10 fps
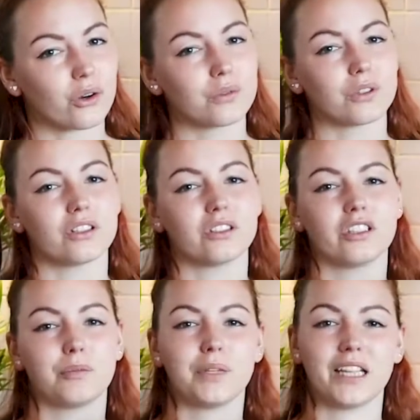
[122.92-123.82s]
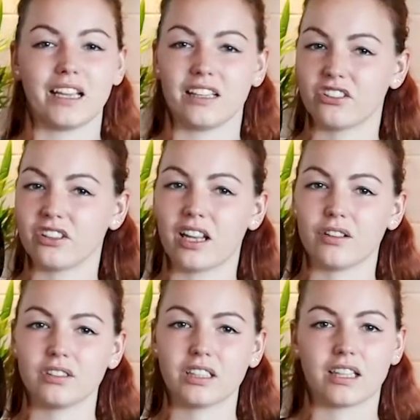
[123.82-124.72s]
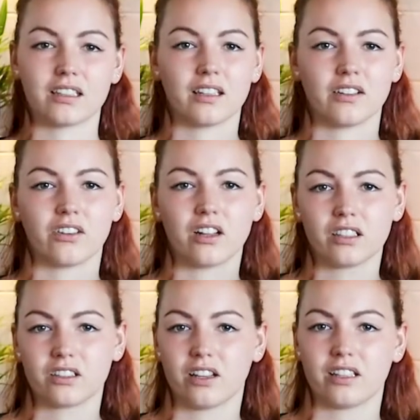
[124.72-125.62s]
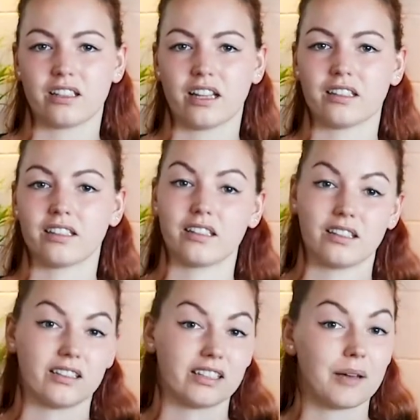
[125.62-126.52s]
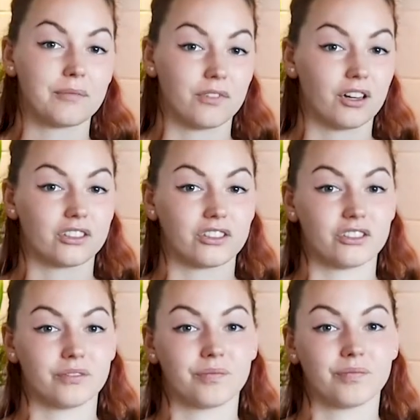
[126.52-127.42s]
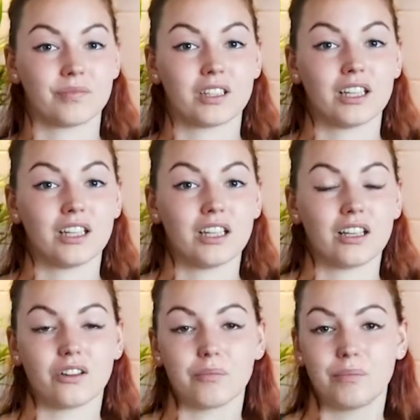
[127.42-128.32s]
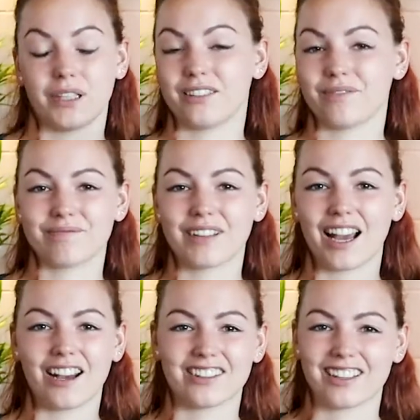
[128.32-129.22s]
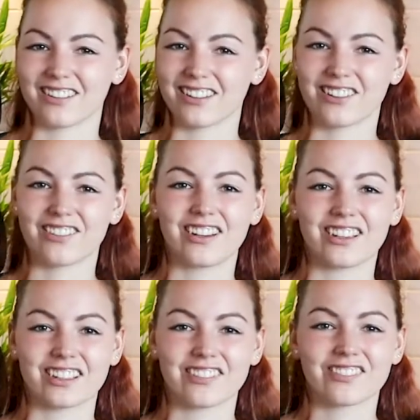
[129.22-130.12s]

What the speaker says: over the pH level and the salt content than the tap water. But how does it work?